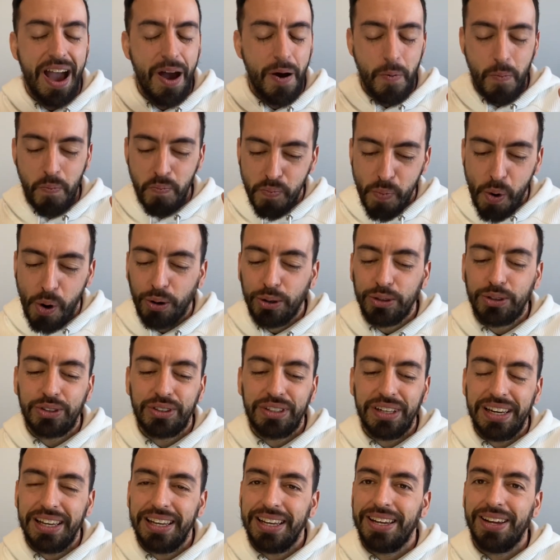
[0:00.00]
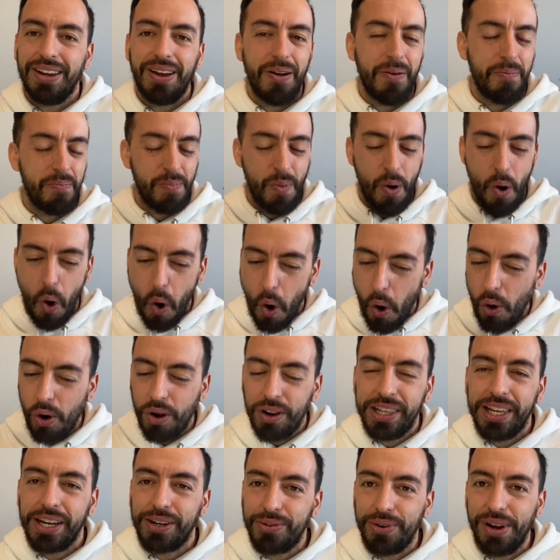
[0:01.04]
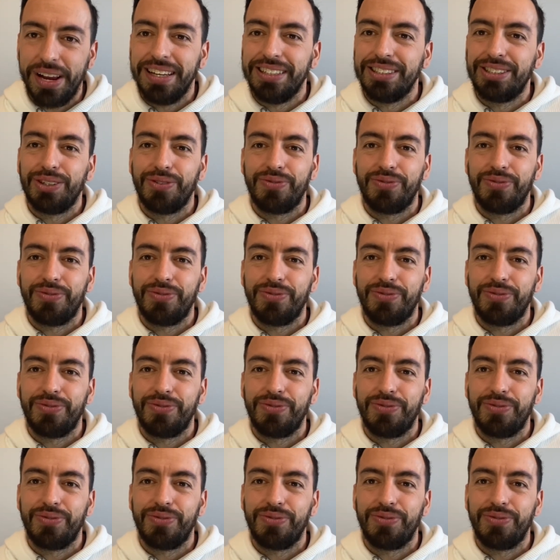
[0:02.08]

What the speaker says: mostly all the range